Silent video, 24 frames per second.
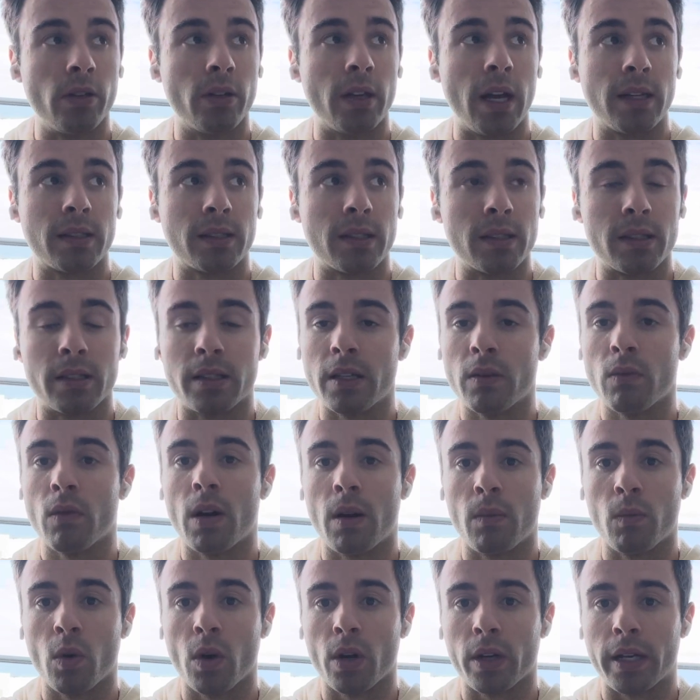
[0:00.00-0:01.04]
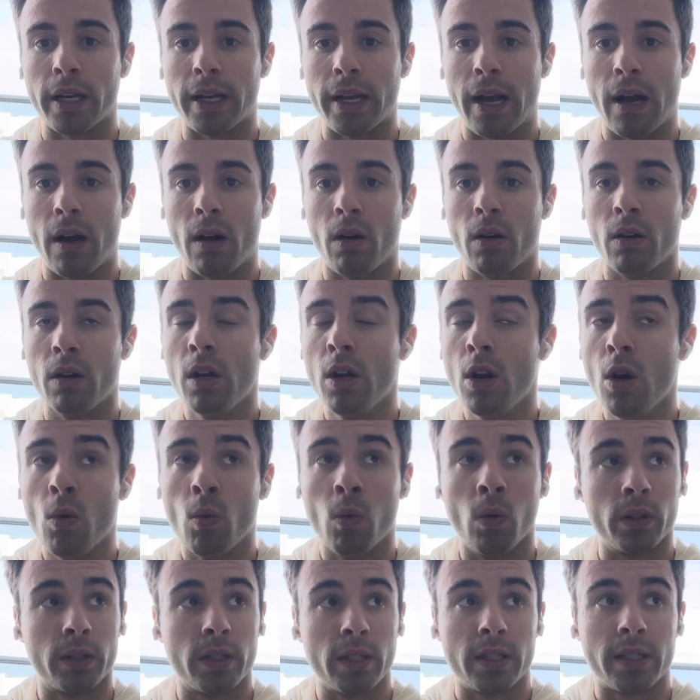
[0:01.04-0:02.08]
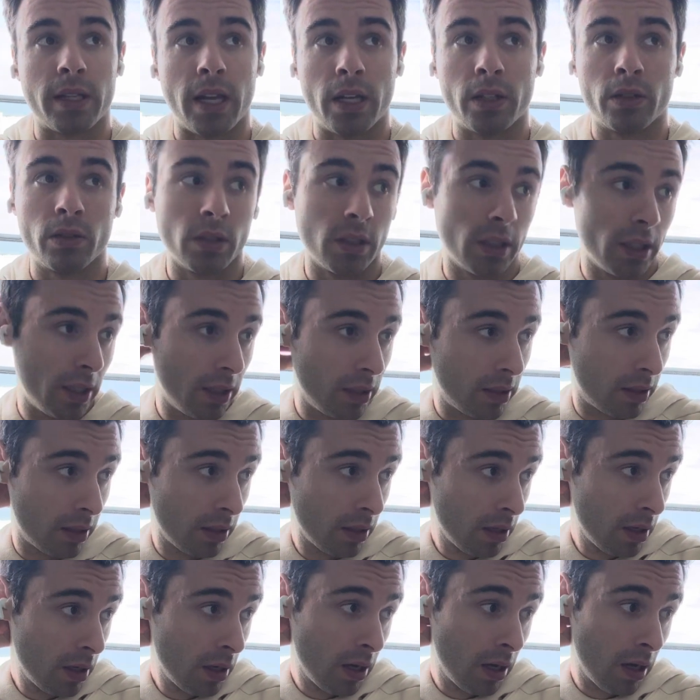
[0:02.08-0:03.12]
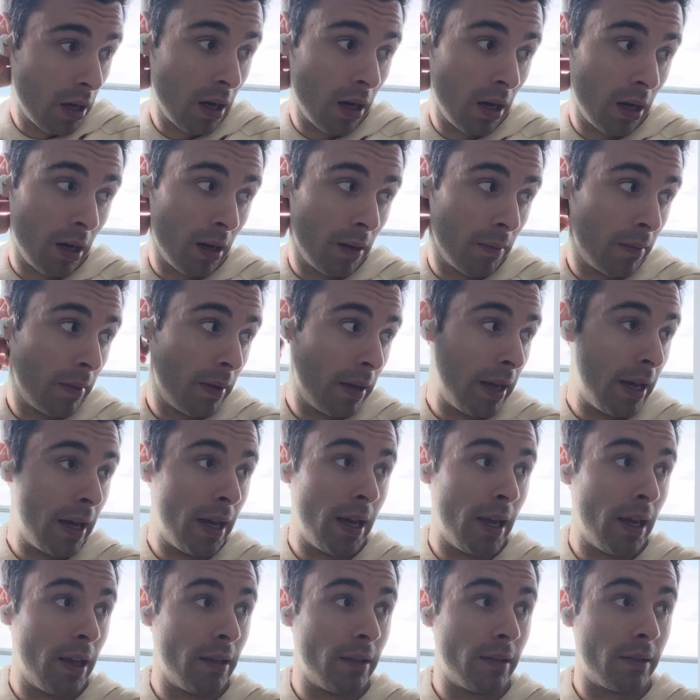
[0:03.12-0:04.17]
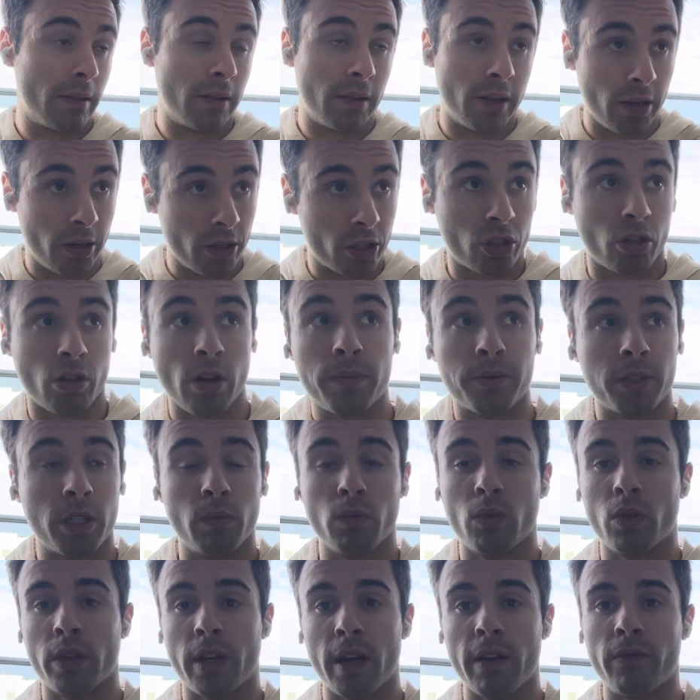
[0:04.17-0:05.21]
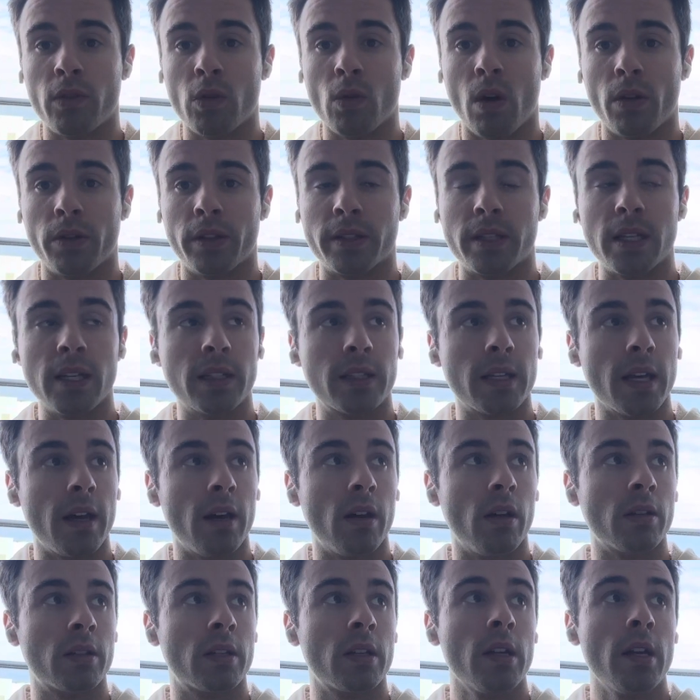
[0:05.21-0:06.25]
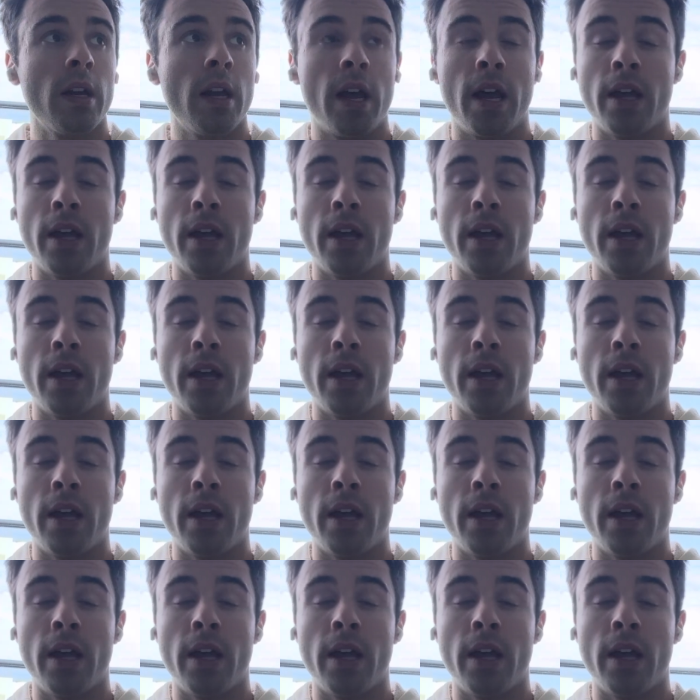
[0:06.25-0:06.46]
You guys can see what I'm working out, what the schedule is, and the description will give you all the details.